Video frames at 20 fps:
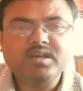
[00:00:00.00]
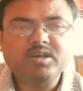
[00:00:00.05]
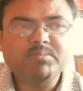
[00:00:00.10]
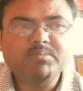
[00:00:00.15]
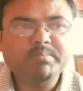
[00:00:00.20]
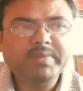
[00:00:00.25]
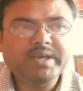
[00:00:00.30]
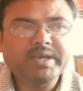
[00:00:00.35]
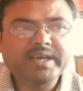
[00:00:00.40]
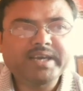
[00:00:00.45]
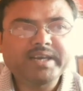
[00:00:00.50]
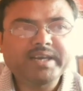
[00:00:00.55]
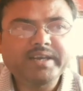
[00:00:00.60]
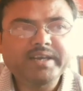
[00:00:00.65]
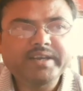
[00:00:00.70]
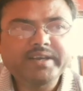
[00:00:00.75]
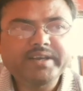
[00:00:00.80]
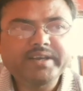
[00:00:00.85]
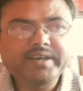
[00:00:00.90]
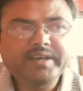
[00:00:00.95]
A
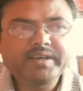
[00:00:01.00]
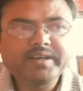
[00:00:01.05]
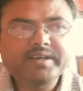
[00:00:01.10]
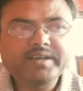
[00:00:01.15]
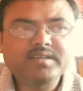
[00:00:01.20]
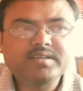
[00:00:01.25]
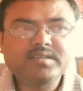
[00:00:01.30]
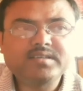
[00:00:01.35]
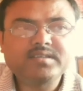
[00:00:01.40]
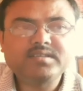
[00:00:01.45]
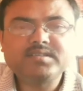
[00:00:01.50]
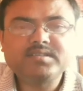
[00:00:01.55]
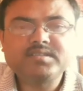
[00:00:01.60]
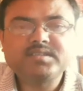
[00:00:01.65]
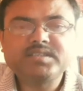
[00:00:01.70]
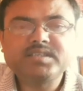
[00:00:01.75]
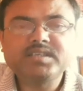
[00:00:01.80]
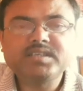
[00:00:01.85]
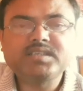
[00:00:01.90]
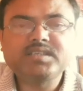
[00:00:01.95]
man needed
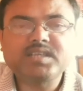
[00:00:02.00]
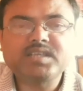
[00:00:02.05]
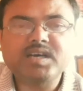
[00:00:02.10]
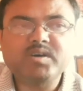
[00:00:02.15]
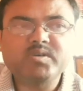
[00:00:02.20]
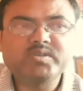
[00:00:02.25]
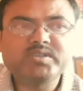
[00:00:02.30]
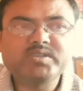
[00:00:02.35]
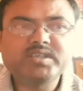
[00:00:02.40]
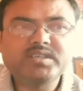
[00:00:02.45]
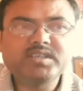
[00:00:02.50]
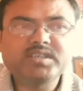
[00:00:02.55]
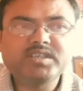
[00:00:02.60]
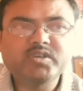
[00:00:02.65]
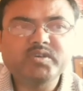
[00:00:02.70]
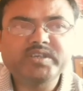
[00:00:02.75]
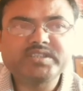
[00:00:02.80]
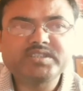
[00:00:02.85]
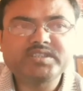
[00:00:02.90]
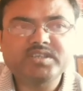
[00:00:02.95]
6,000
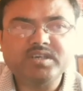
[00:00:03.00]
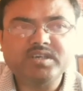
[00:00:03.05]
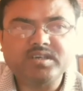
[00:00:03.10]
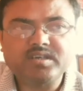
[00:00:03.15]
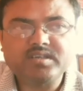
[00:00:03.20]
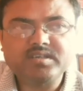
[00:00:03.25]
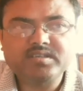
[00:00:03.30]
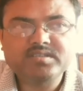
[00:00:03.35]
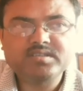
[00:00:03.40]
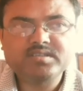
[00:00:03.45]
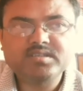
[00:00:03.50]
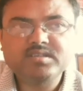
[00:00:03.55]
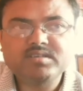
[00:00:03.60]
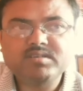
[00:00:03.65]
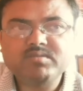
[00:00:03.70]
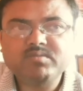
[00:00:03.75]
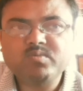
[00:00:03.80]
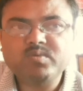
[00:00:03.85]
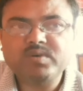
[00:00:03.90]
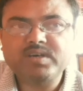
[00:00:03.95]
US dollars.
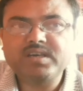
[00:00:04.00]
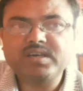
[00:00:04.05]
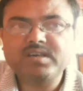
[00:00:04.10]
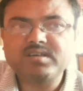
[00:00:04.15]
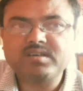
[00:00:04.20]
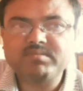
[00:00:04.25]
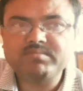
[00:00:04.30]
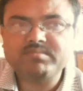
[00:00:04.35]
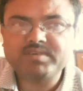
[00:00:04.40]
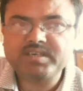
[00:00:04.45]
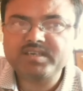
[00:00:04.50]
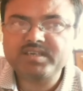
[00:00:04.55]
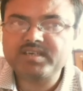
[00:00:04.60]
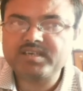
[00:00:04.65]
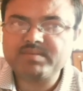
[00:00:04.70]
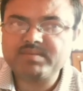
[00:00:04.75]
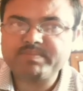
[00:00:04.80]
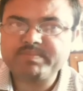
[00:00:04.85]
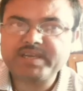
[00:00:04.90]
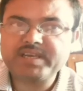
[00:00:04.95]
While converting
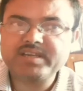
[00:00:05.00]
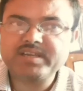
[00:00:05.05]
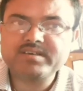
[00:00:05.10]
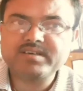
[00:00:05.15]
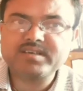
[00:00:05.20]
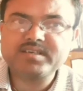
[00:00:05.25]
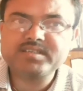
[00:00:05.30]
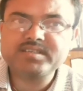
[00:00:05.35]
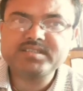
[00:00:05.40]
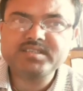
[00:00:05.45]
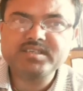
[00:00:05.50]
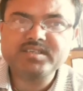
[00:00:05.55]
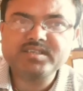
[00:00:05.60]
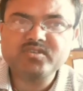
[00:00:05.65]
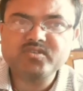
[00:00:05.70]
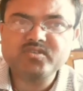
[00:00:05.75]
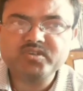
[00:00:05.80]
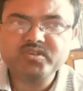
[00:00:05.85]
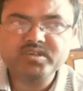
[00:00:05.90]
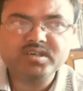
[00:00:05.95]
Nepali currency
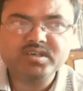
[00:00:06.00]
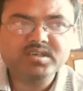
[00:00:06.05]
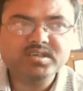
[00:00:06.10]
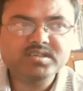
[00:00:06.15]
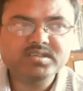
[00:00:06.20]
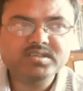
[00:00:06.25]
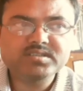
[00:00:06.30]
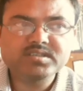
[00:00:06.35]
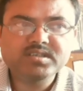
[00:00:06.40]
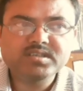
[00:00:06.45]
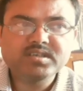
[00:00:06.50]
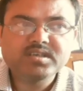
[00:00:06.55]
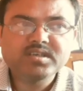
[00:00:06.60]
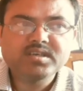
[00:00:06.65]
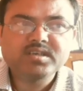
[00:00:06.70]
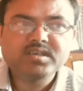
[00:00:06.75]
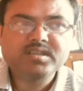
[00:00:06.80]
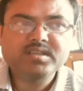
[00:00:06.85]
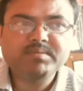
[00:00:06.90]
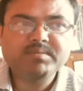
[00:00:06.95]
into dollars,
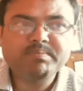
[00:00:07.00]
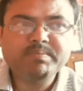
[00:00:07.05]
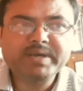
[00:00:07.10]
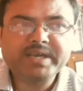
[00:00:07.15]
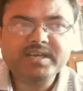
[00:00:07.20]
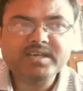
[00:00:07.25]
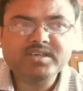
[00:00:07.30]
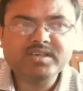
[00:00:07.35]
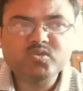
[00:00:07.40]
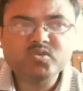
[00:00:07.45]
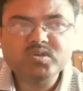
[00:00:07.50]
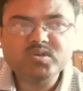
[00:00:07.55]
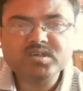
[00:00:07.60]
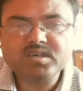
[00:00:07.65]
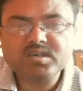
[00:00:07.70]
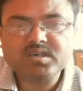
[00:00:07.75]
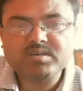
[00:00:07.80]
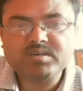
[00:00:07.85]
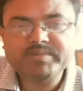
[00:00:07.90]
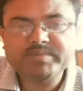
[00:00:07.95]
the bank took
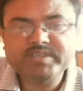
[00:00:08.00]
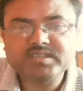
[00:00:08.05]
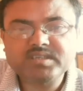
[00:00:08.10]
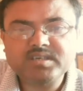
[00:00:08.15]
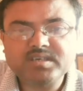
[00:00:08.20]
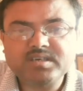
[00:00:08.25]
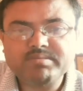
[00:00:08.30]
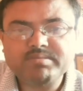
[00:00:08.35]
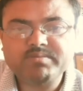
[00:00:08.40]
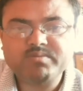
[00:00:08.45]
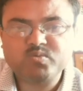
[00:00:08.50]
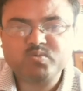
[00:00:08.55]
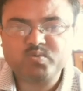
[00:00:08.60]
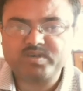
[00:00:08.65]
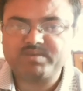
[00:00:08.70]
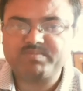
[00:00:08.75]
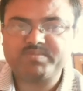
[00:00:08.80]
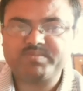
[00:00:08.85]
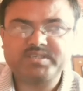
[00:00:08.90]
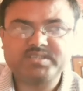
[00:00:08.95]
a commission of
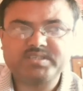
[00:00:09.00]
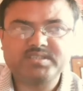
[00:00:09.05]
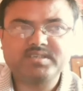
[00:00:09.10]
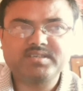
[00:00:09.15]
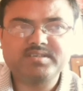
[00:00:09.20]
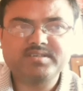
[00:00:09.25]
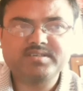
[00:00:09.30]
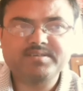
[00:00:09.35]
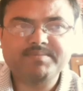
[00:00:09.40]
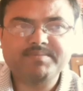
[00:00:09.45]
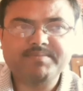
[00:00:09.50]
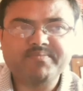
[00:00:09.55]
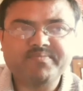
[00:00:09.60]
1%.